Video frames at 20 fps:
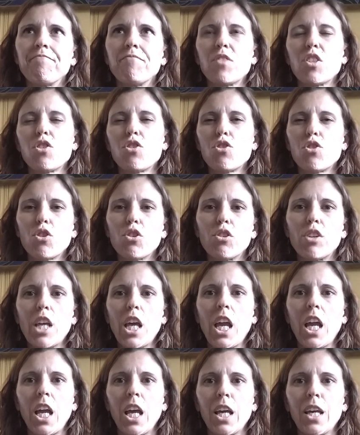
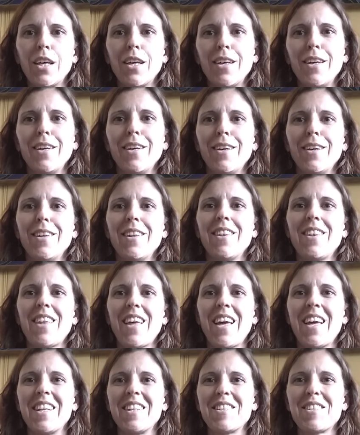discerning
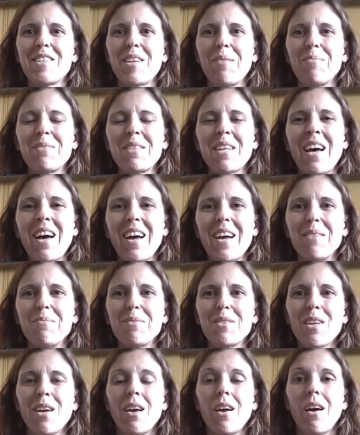than
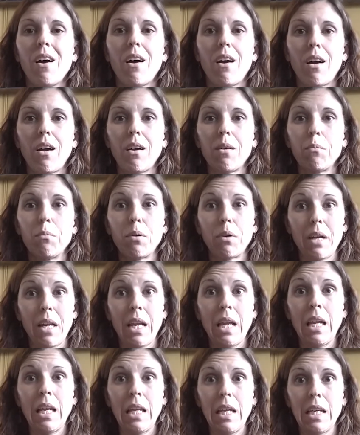sometimes our
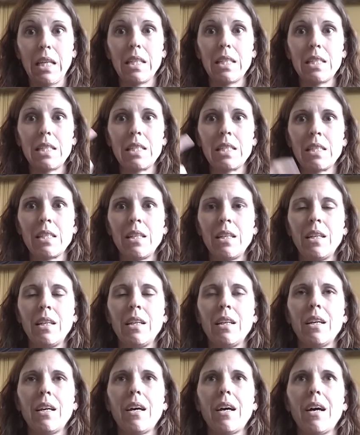brain is.
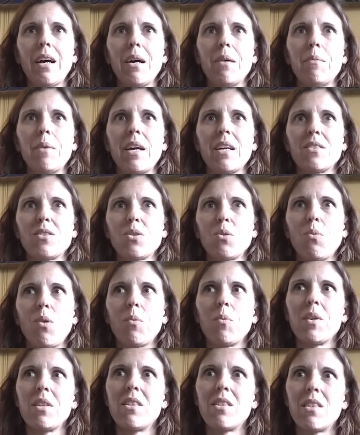As to
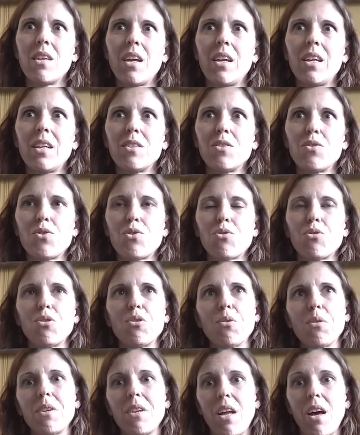what we think is
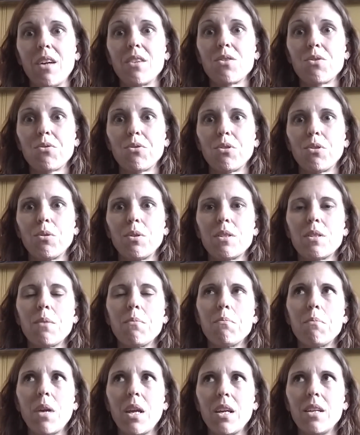true or not true. It's
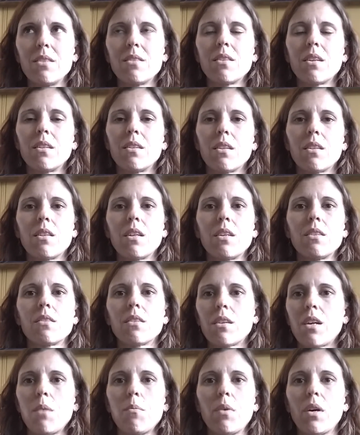amazing the things
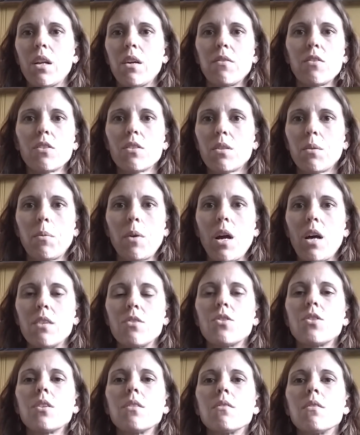that come out of our
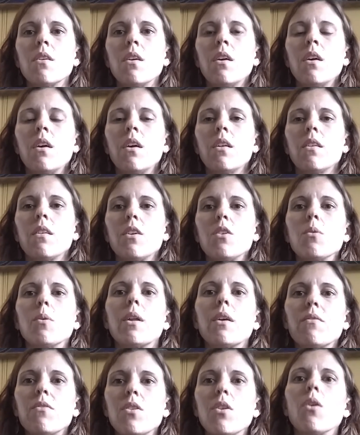subconscious that you
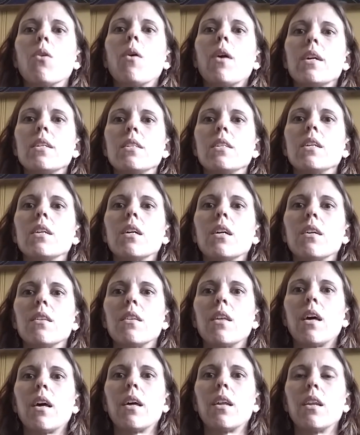would have no idea
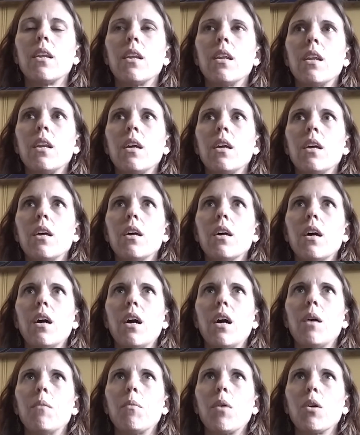that
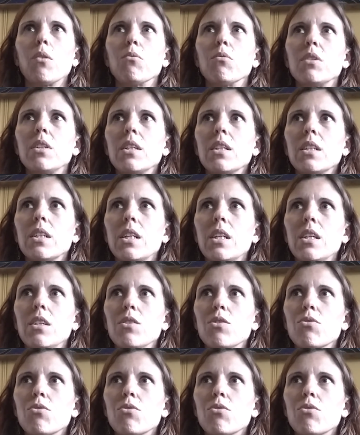are really